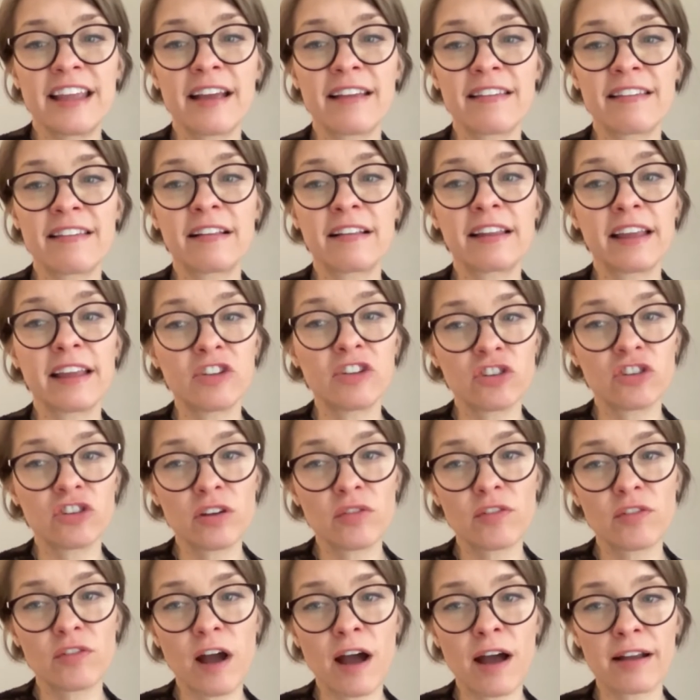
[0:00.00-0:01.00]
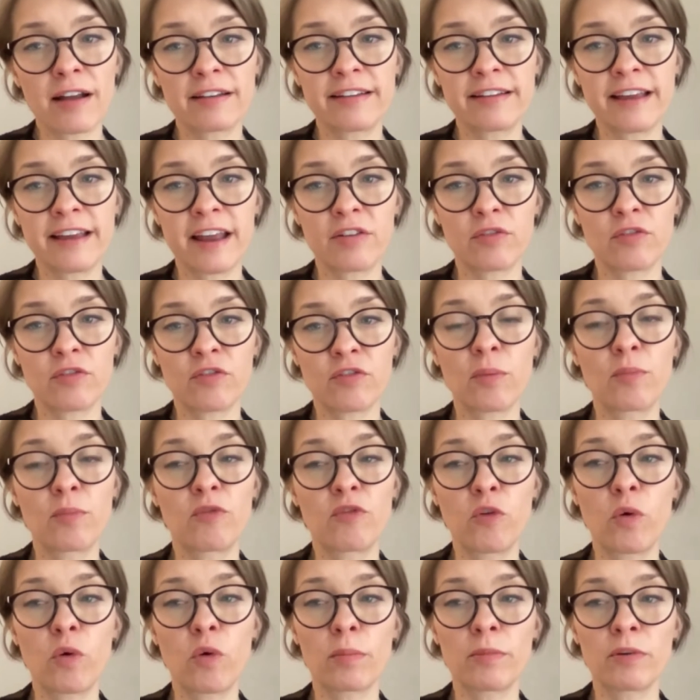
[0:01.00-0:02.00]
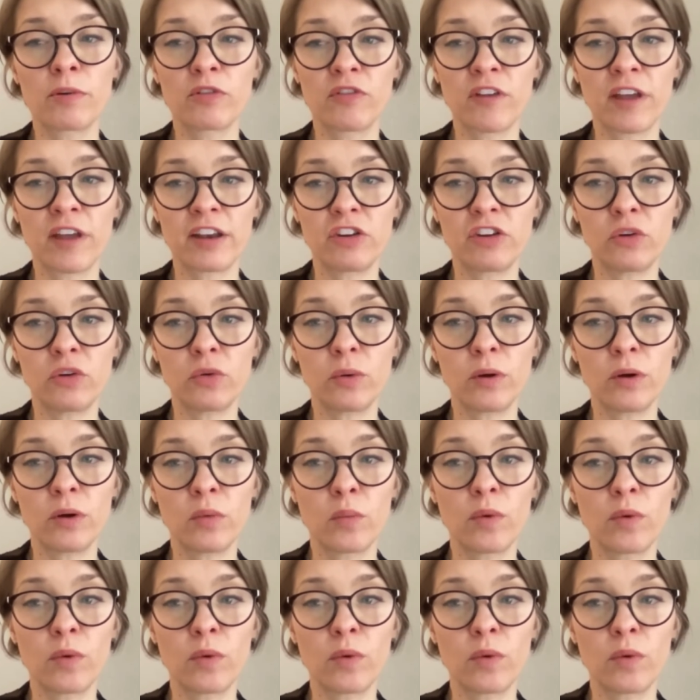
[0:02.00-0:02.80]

isolation of content from form or venue,